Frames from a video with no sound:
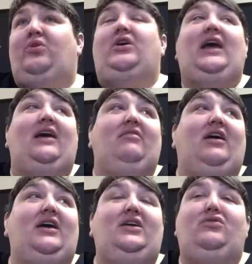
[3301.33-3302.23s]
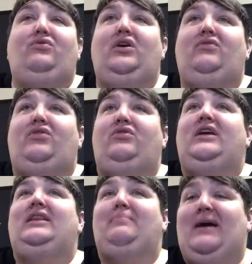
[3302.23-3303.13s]
what you get, right? If you
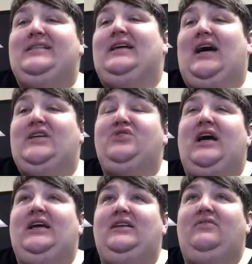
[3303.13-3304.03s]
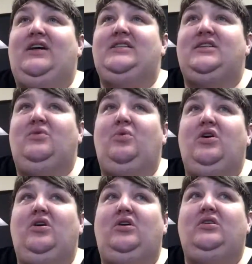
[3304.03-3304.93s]
need the best eye tracking device in the
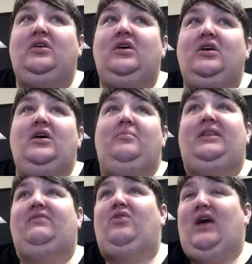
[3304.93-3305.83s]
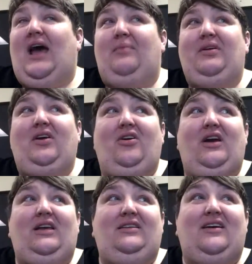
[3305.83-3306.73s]
world, but the
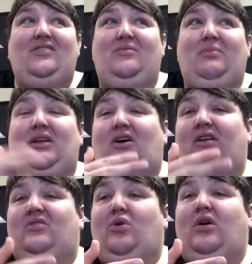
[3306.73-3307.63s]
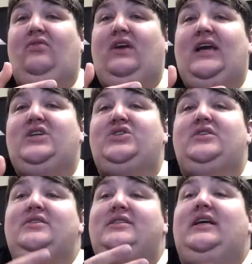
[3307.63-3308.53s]
vocabulary doesn't meet all these
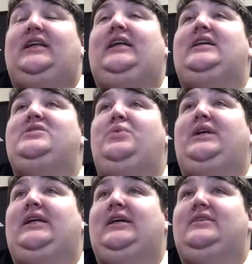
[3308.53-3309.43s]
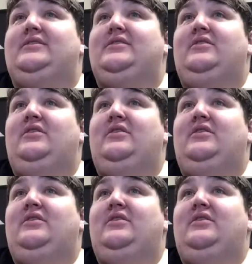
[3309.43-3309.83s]
qualifications, then it is what it is.